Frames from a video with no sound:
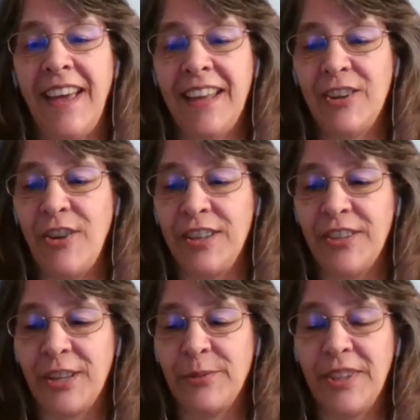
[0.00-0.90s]
I had a
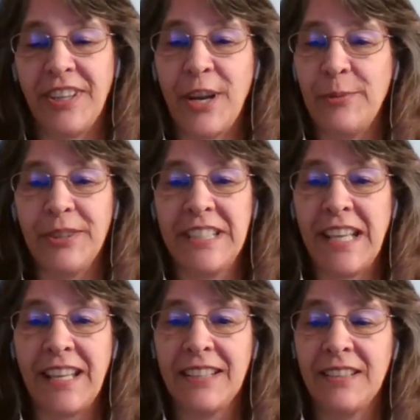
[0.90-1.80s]
contract within a couple of
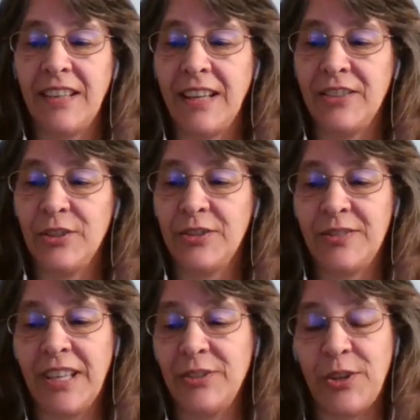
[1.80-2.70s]
days, and I
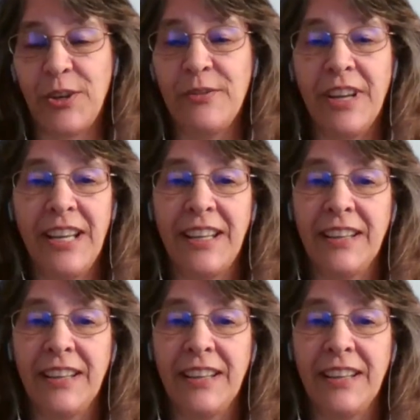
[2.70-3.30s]
started writing.